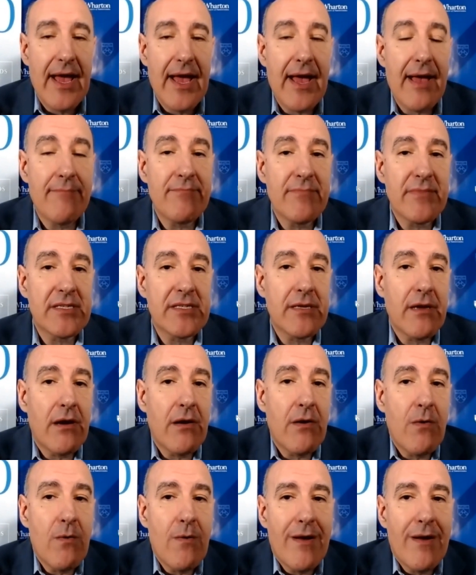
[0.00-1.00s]
Um,
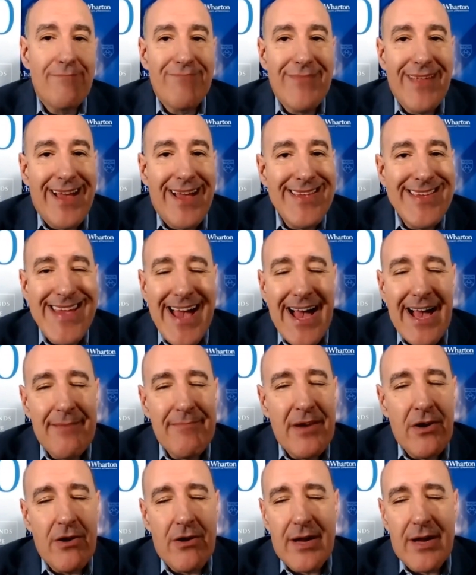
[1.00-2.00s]
so uh, yeah,
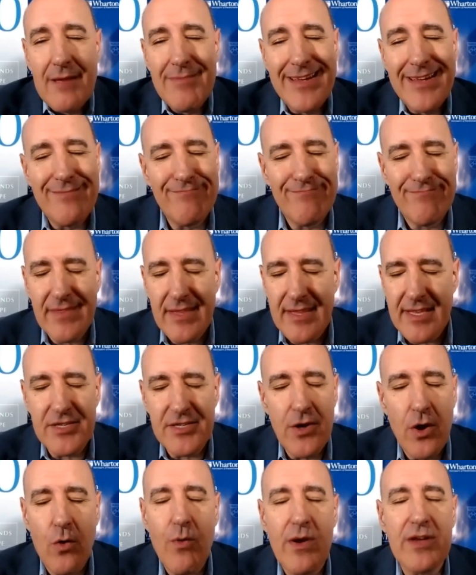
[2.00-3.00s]
look, I mean,
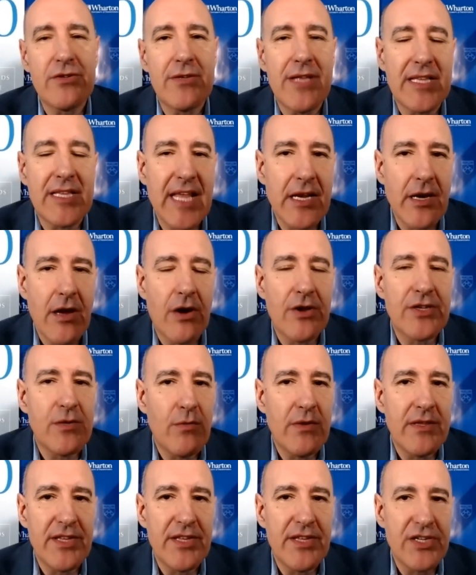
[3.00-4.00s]
there's no question that
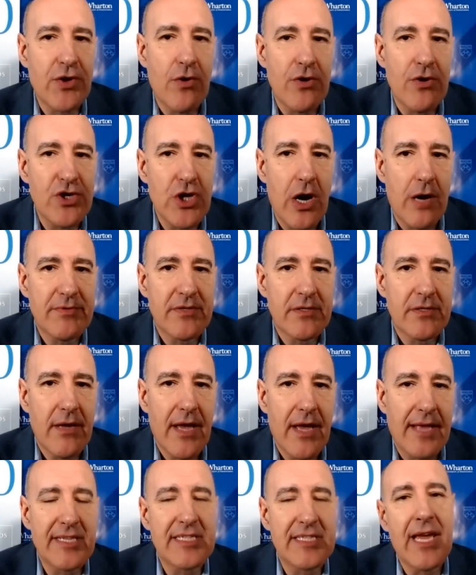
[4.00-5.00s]
technology will destroy jobs
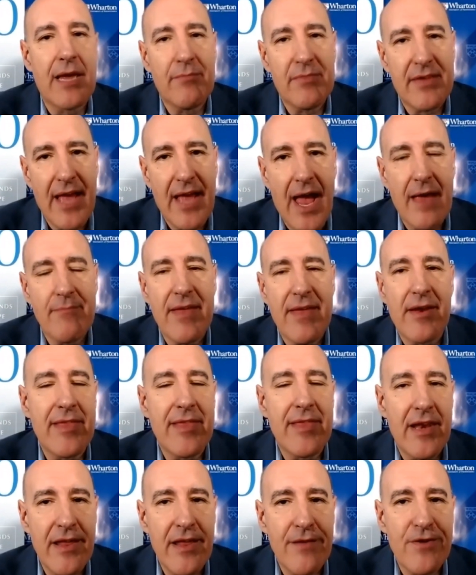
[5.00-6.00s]
at the same time that
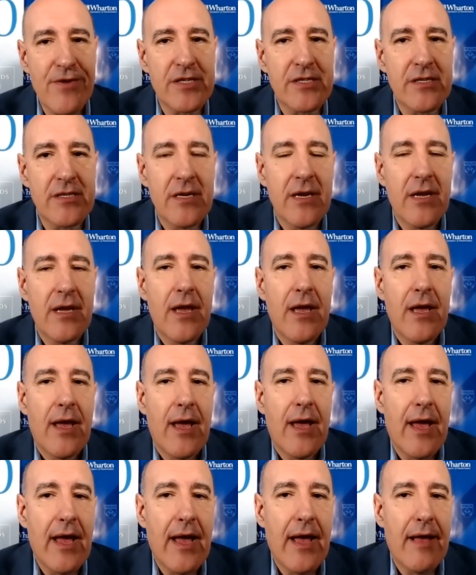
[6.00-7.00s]
it delivers
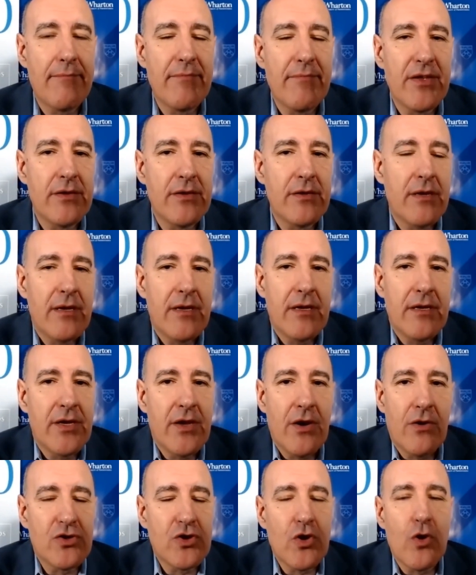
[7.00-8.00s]
uh,
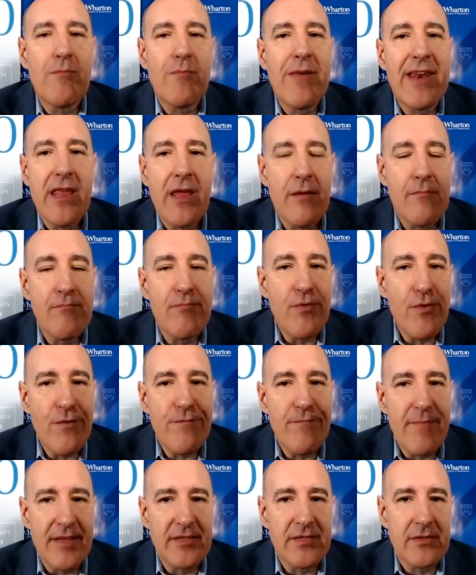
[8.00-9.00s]
you know, so many
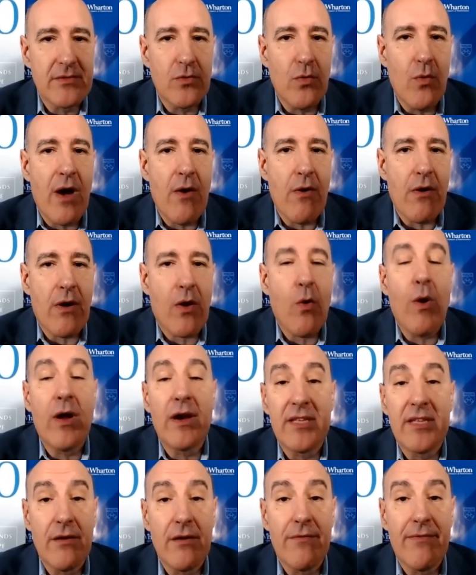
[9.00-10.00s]
improvements to our
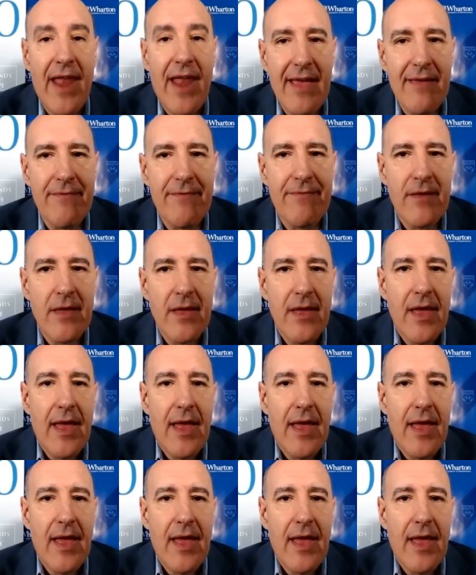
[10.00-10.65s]
quality of life.